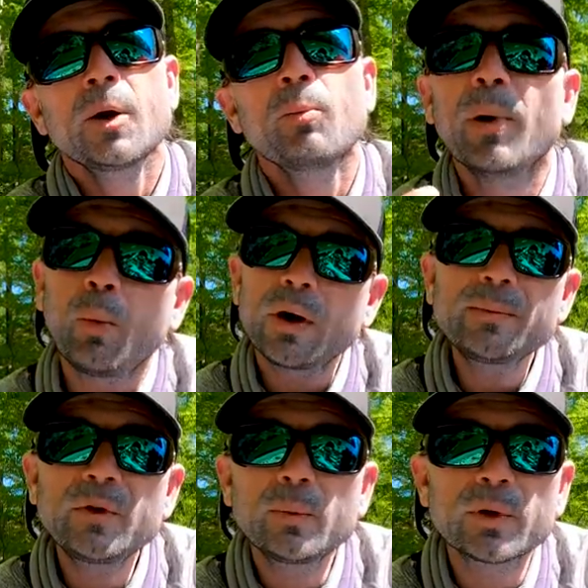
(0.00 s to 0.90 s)
what I'm
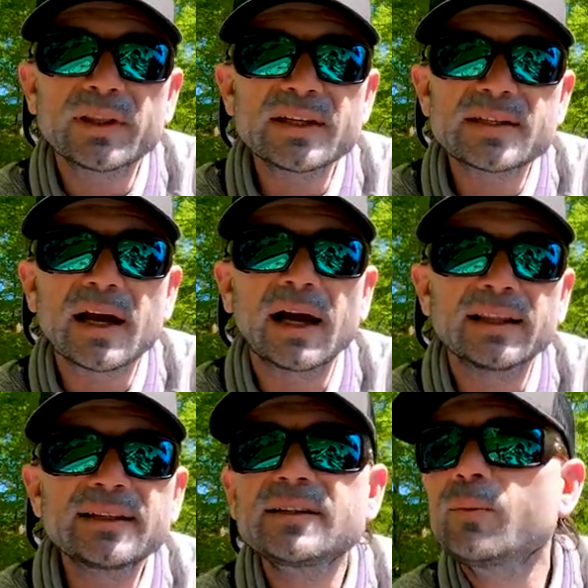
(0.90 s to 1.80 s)
doing with this guy,
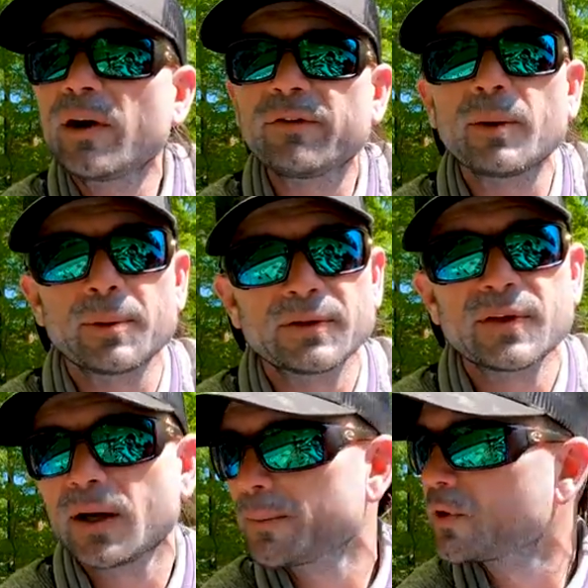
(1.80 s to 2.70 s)
this is my flipping
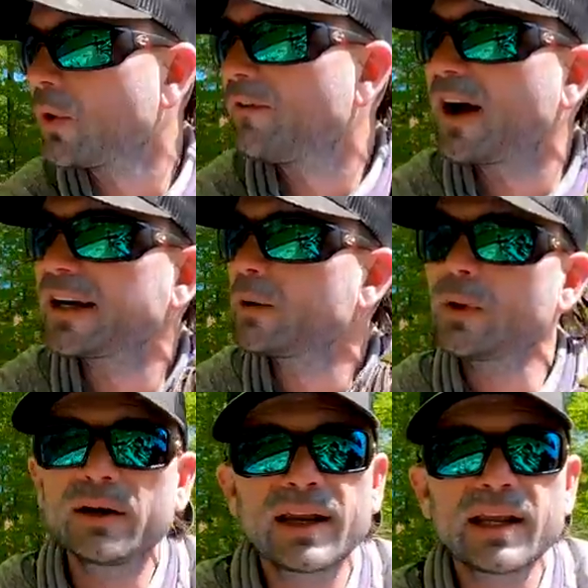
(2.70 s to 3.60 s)
setup. So if I get
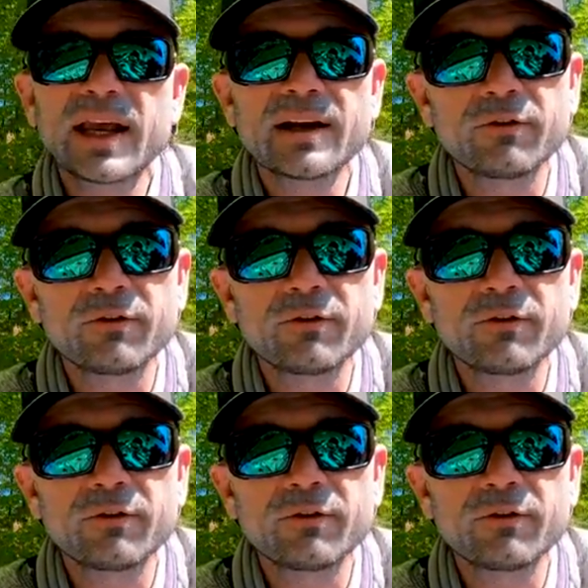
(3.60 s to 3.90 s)
around any kind